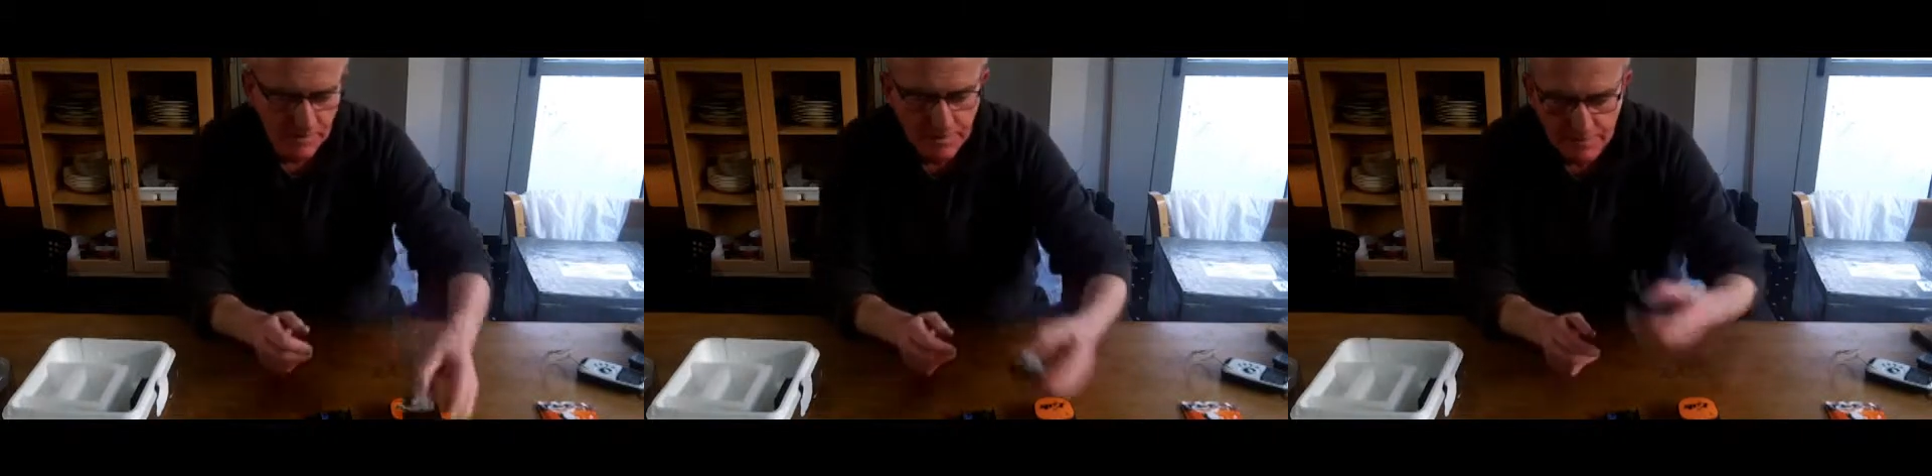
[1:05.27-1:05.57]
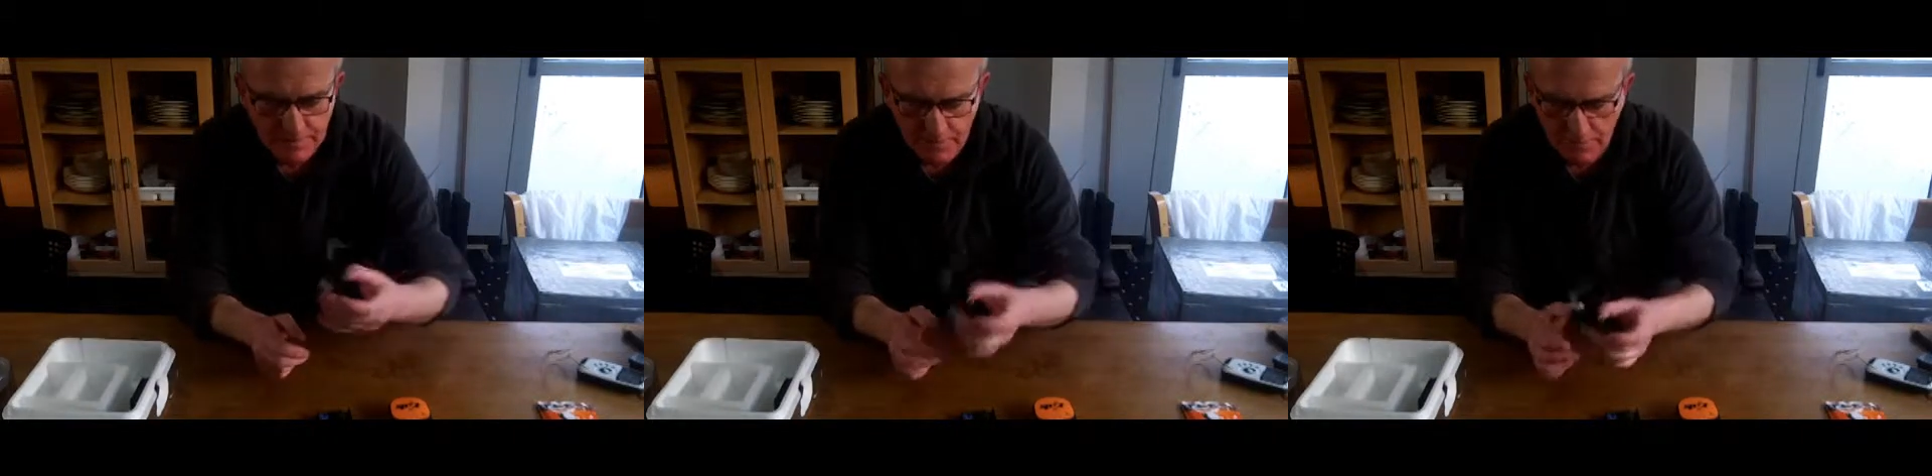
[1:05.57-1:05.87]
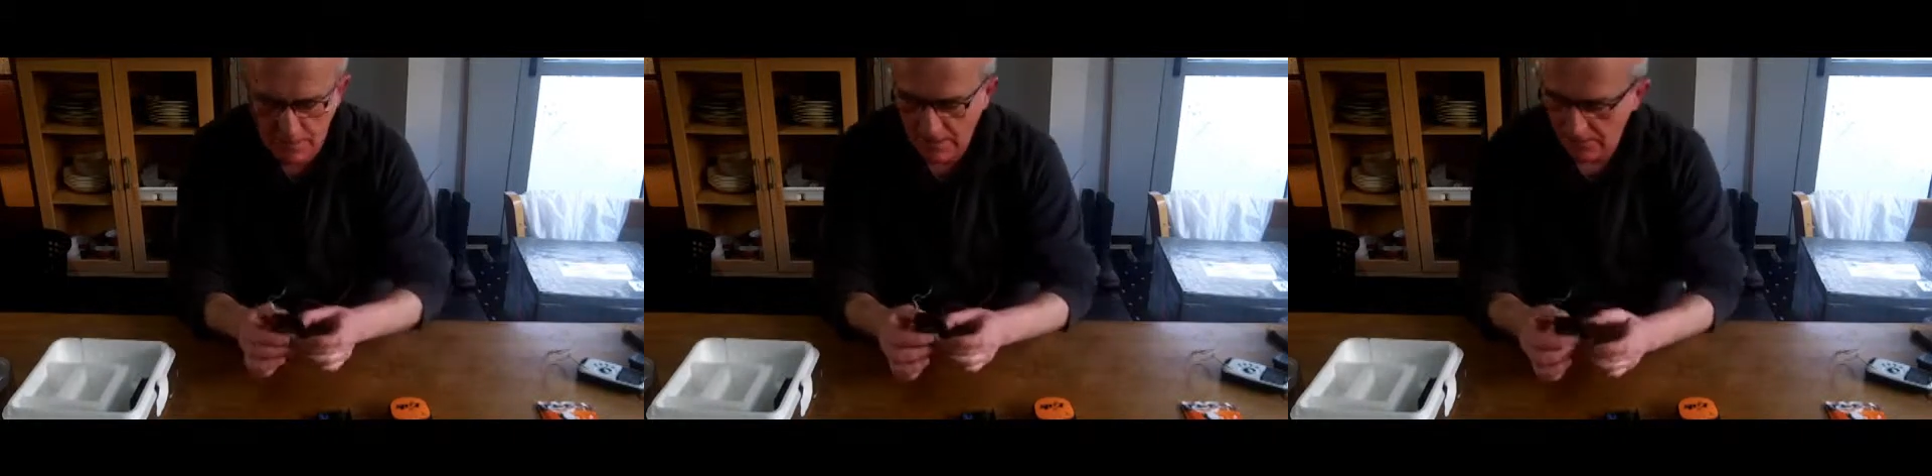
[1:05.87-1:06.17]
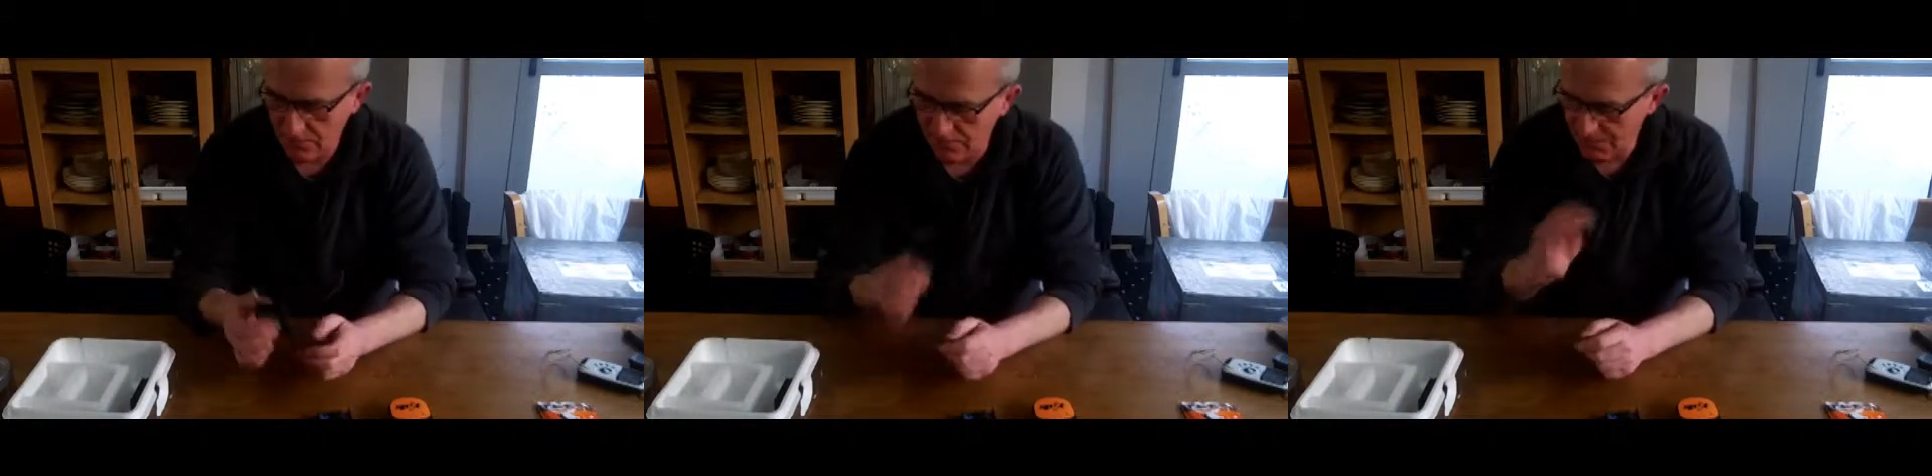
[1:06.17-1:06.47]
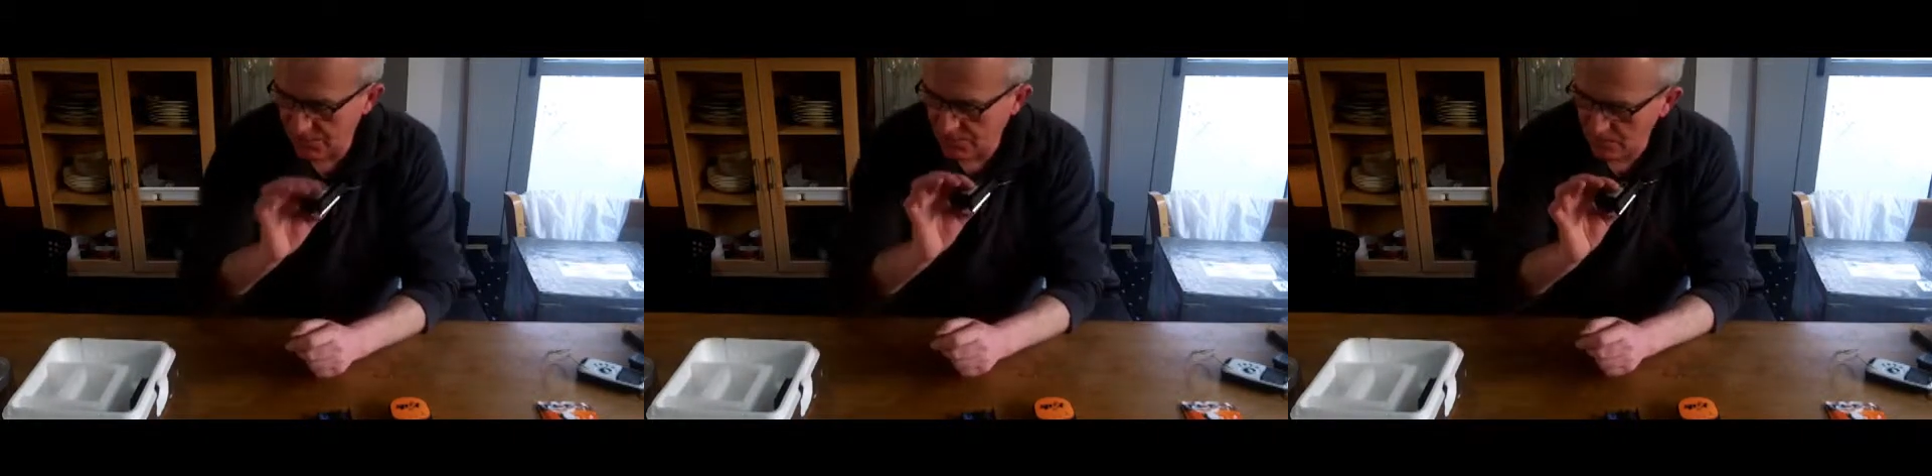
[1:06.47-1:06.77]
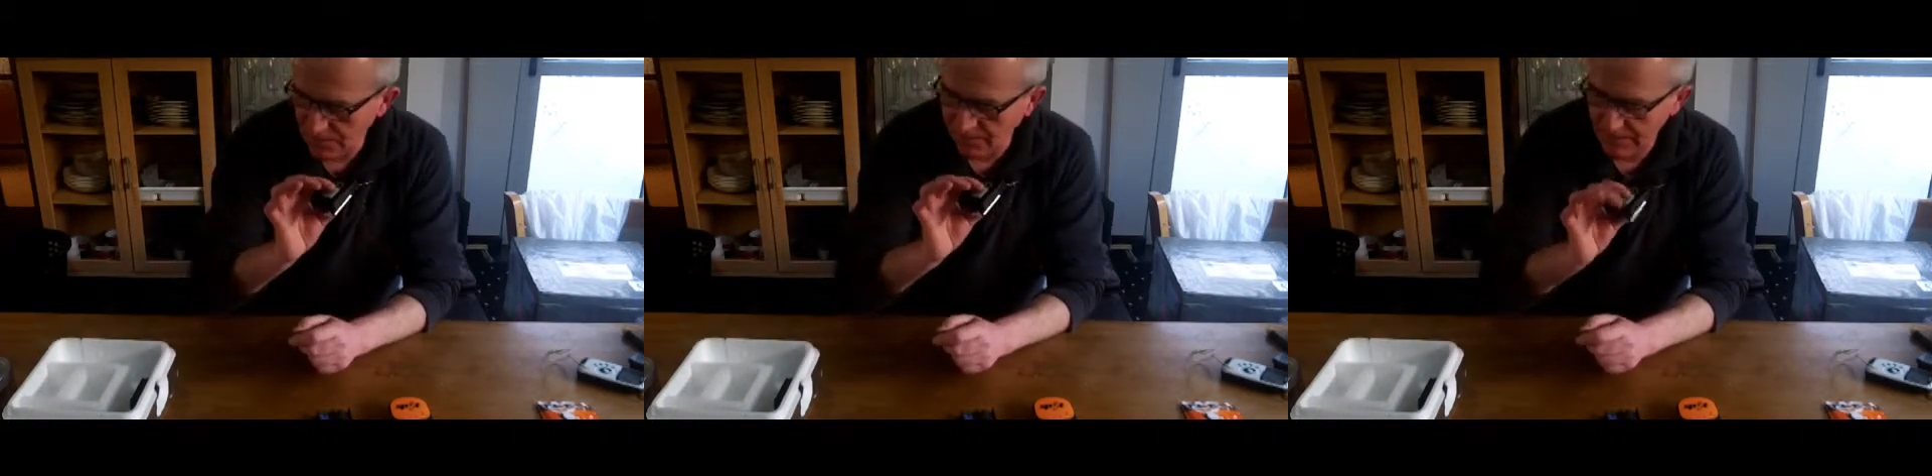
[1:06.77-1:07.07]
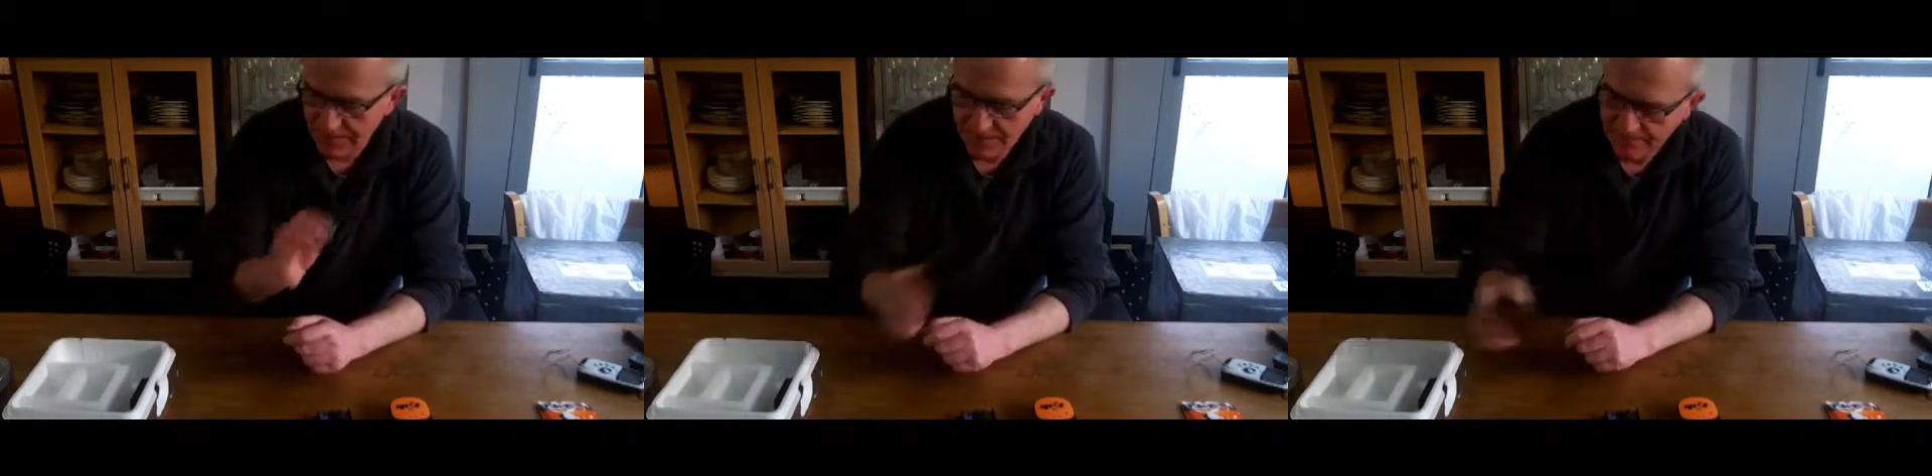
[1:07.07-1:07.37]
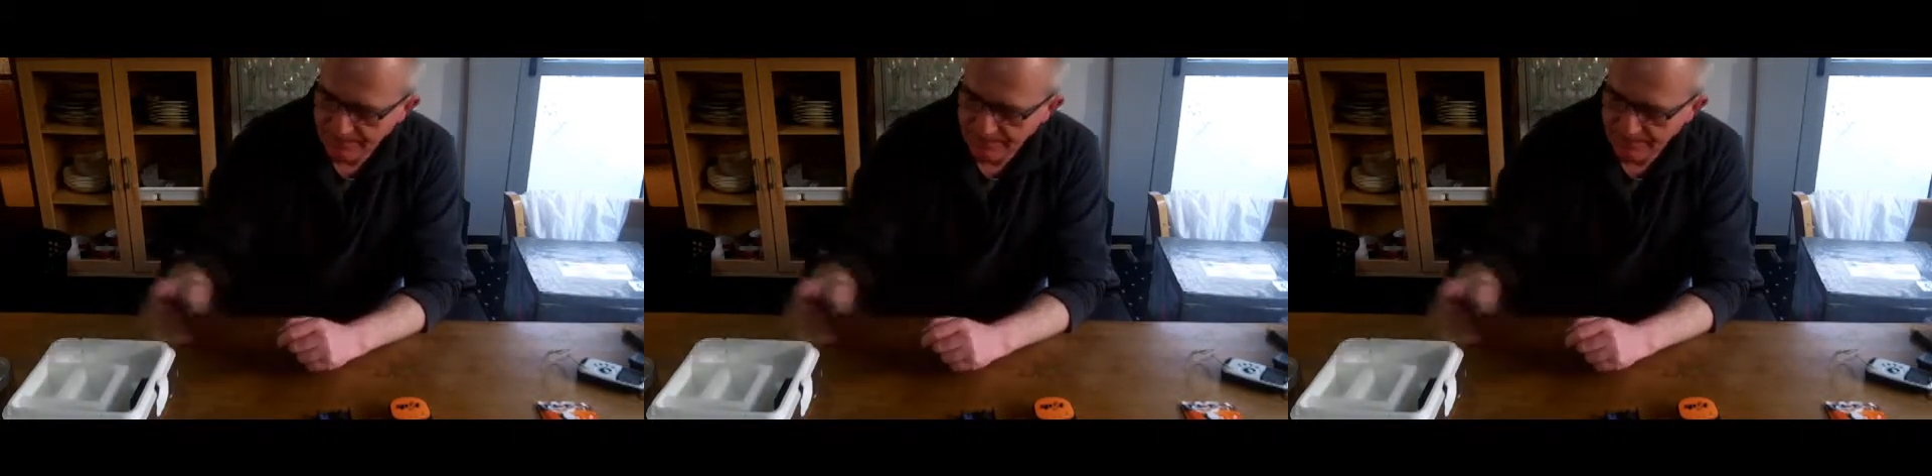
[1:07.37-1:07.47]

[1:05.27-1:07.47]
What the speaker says: So I always use one of these.